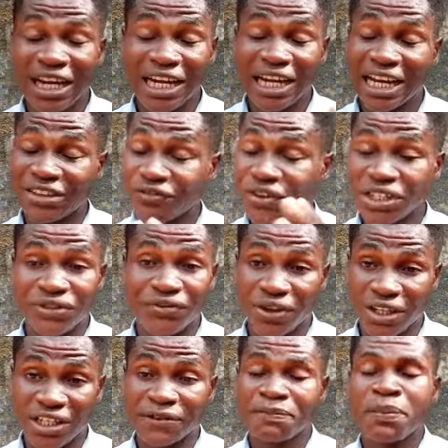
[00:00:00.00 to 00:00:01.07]
catfish
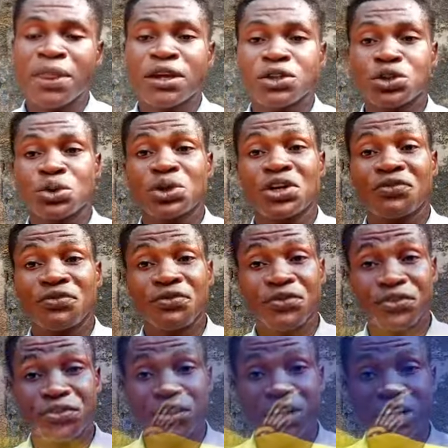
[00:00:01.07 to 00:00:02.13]
feed. So if you